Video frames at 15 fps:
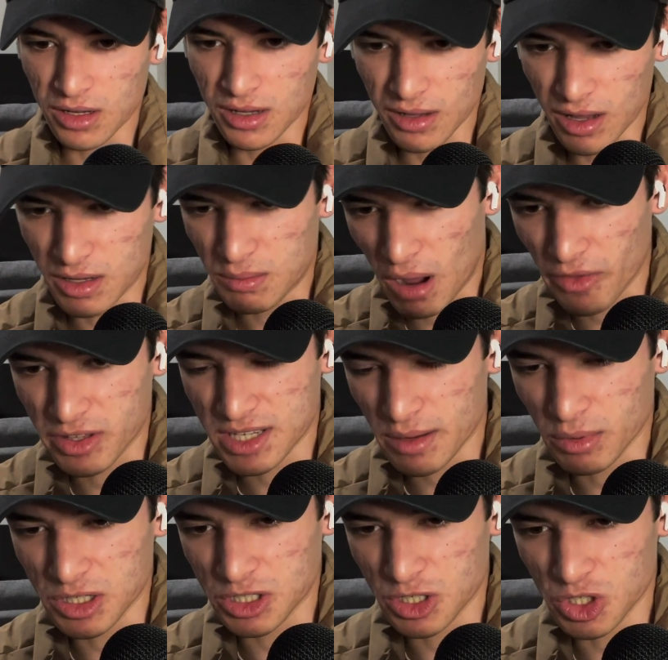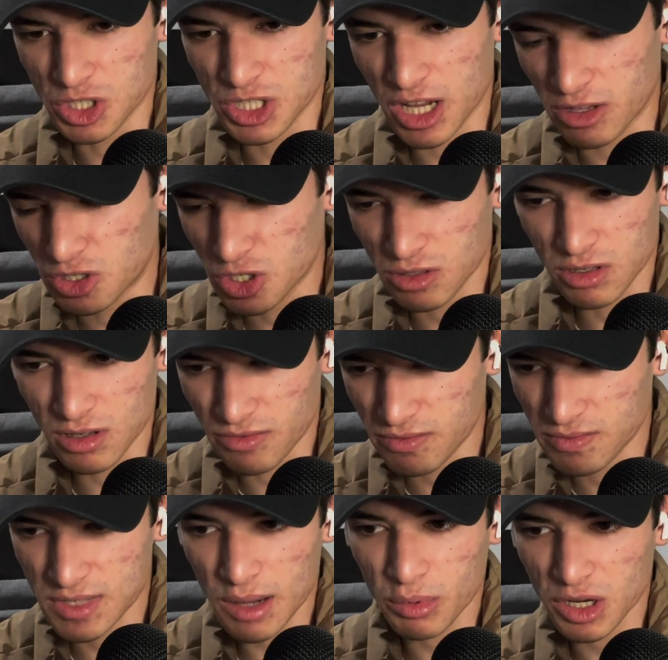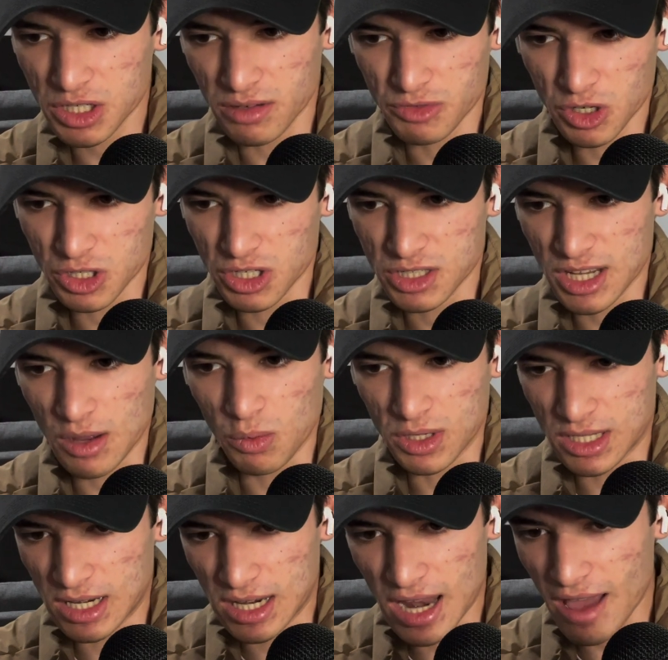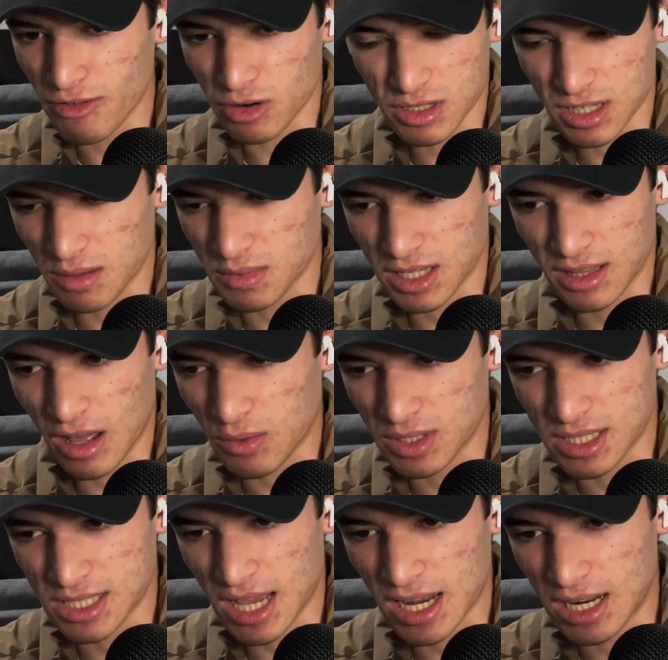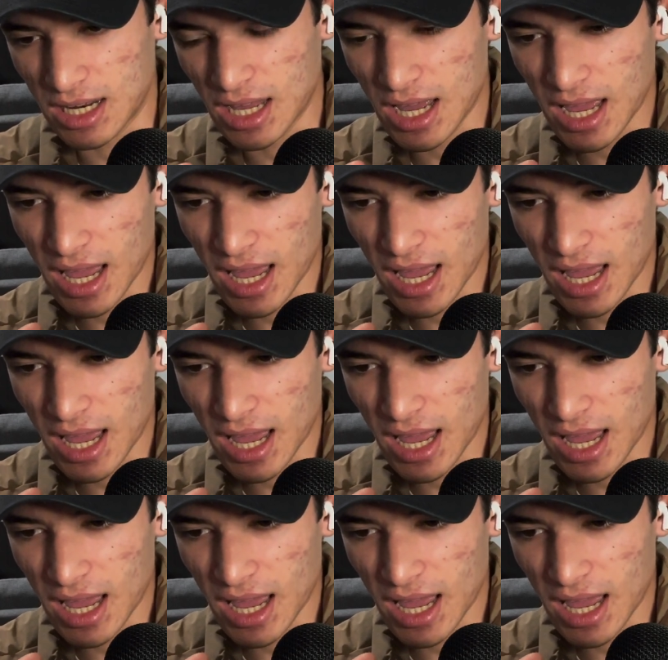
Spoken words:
about the separation of church and state. The separation of church and state was never something that was stated